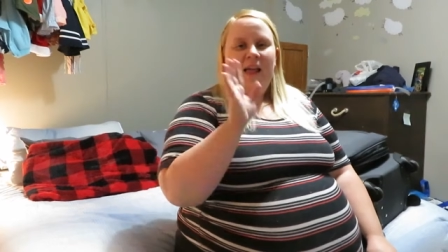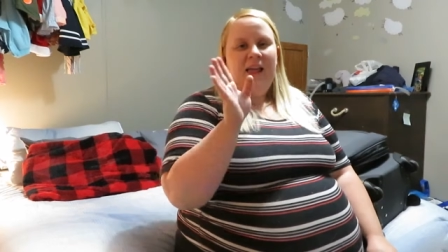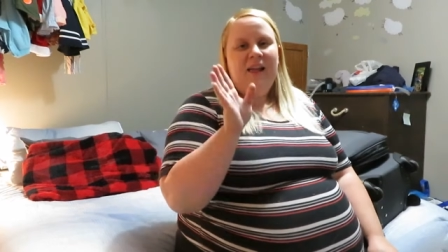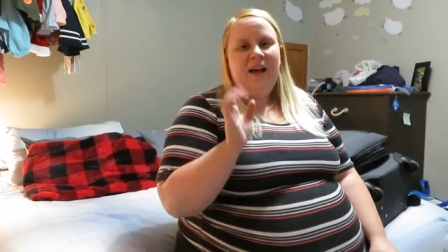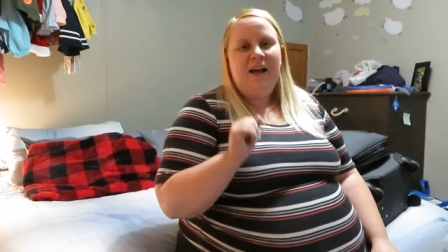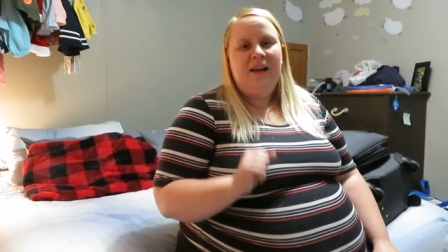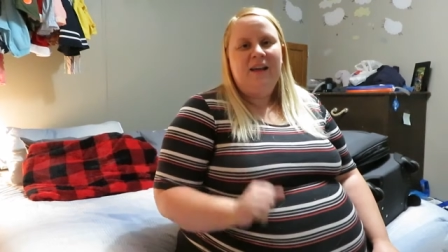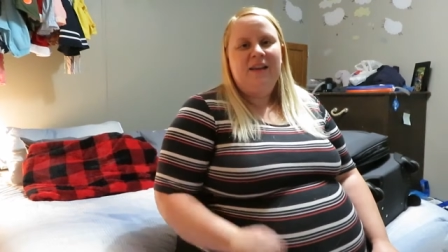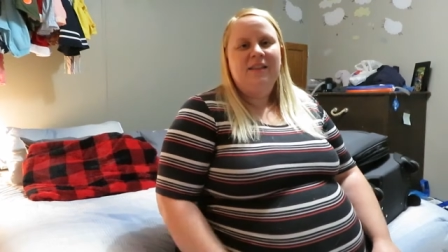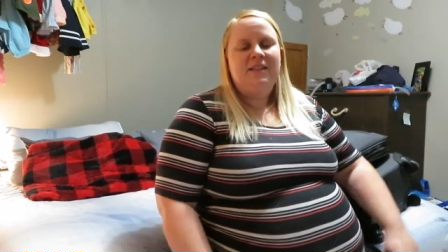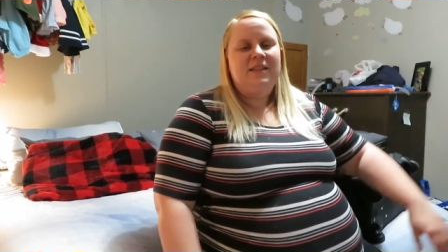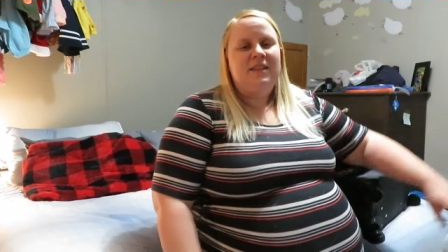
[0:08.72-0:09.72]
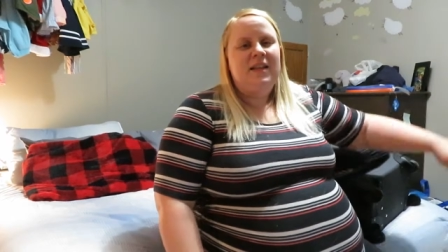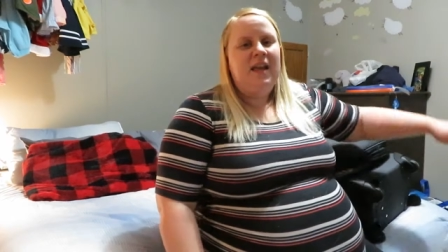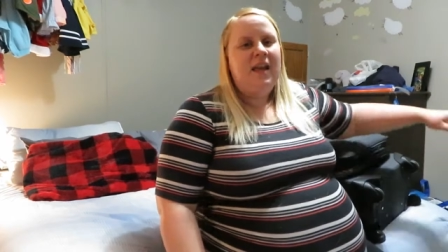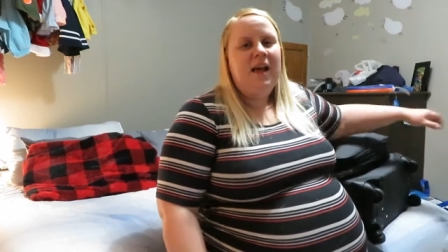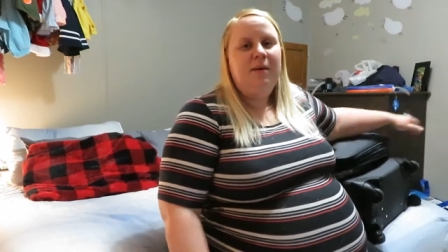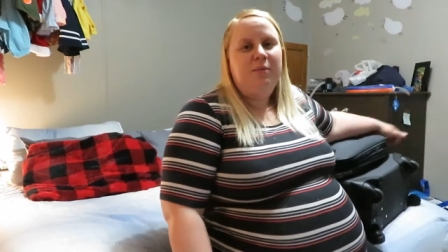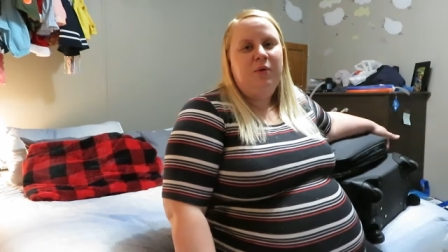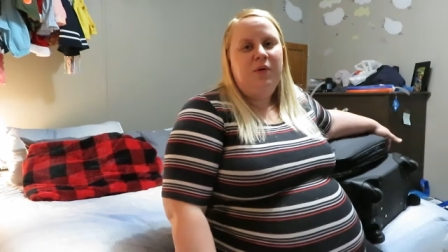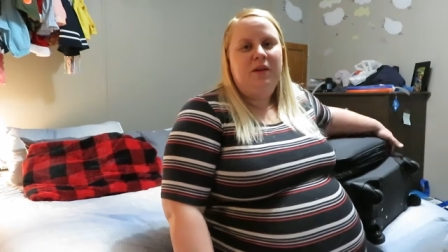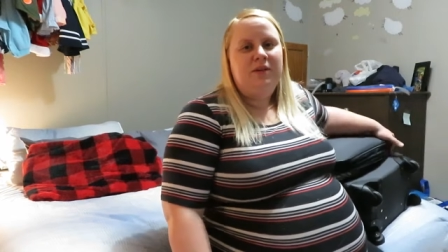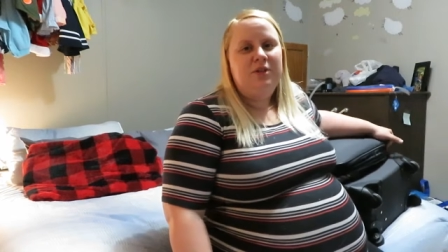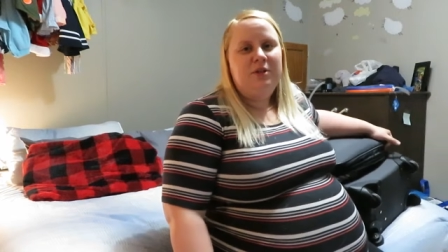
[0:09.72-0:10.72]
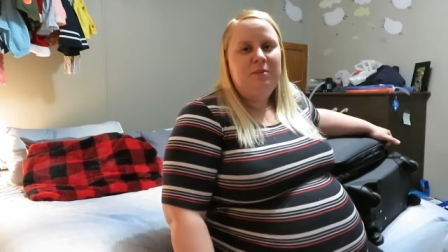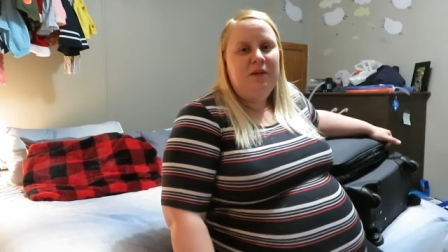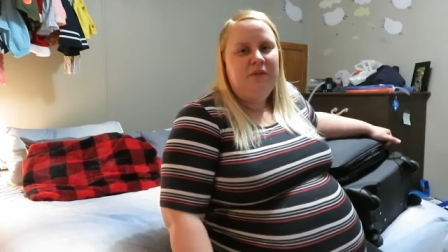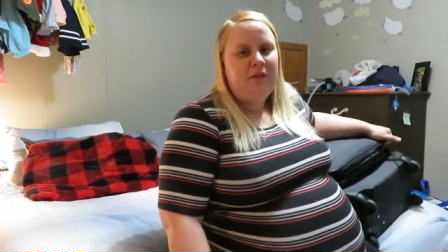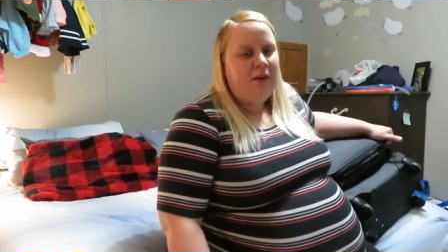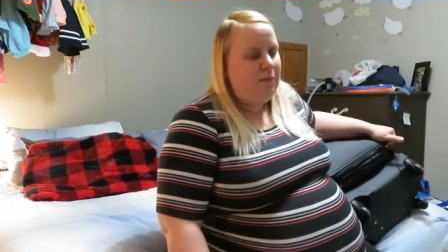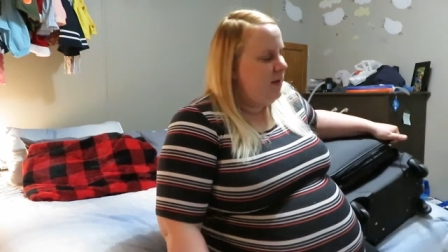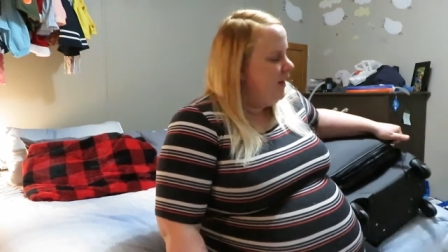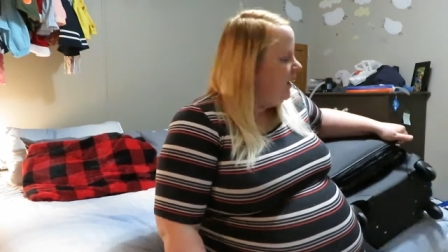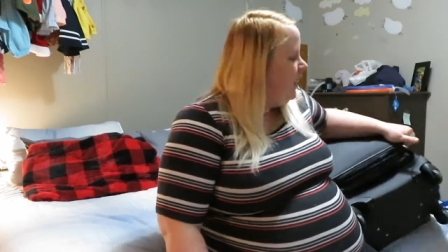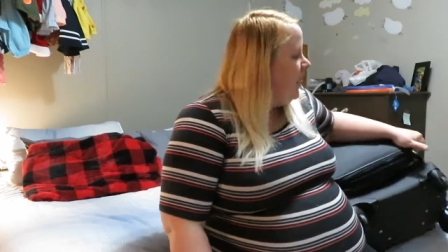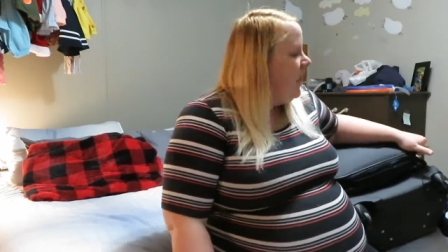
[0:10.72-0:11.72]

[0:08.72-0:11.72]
guys, today I'm going to be filming